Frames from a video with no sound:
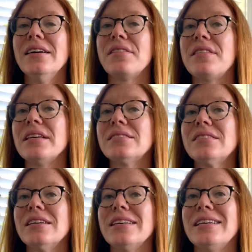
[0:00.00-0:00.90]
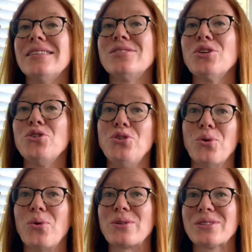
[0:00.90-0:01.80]
This is
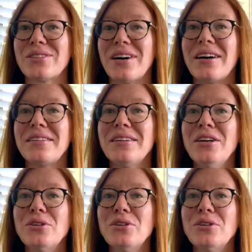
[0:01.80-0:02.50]
yours, God.